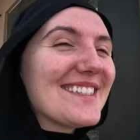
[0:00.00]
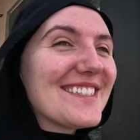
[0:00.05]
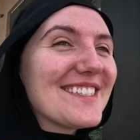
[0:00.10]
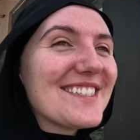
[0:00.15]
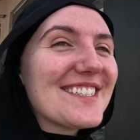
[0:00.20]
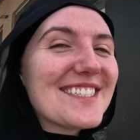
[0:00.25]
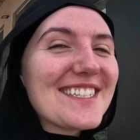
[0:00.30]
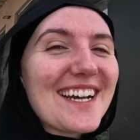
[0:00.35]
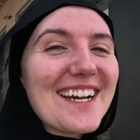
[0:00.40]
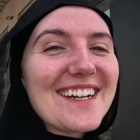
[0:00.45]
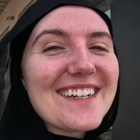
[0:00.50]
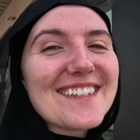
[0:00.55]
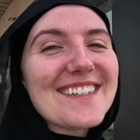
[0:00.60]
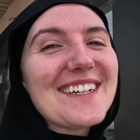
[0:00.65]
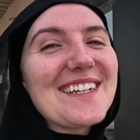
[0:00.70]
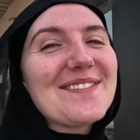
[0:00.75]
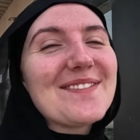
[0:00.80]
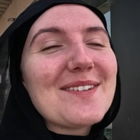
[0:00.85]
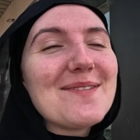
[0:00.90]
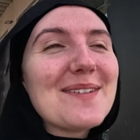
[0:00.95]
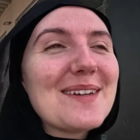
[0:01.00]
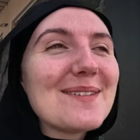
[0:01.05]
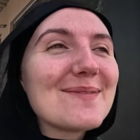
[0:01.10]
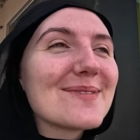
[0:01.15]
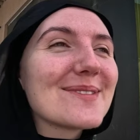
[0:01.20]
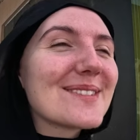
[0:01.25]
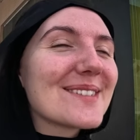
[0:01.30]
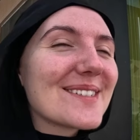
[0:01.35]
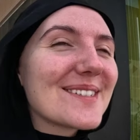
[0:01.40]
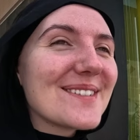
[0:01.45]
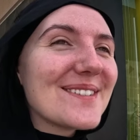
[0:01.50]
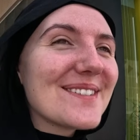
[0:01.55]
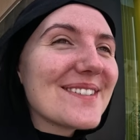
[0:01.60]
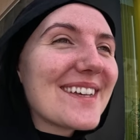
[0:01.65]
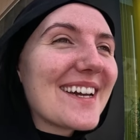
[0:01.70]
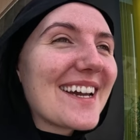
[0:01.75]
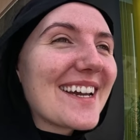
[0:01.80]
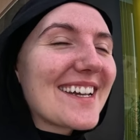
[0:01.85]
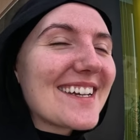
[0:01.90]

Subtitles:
inshallah, if I'm able to go, that